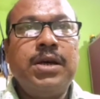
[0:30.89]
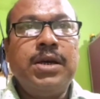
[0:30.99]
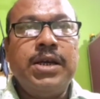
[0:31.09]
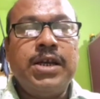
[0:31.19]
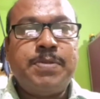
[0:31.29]

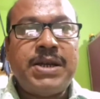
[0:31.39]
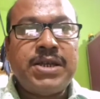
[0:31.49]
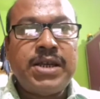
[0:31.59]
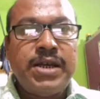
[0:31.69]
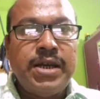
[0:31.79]
It is
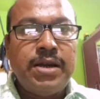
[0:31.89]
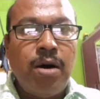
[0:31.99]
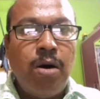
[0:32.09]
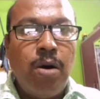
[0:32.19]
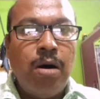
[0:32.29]
present in
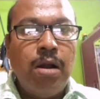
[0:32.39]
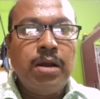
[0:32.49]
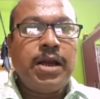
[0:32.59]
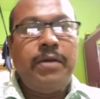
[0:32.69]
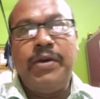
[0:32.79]
all
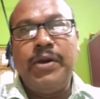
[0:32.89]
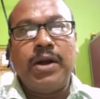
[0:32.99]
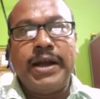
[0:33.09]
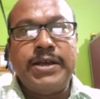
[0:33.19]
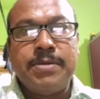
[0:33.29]
the living
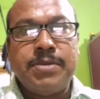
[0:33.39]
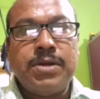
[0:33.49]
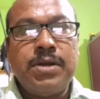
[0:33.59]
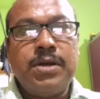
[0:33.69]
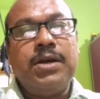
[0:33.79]
organisms.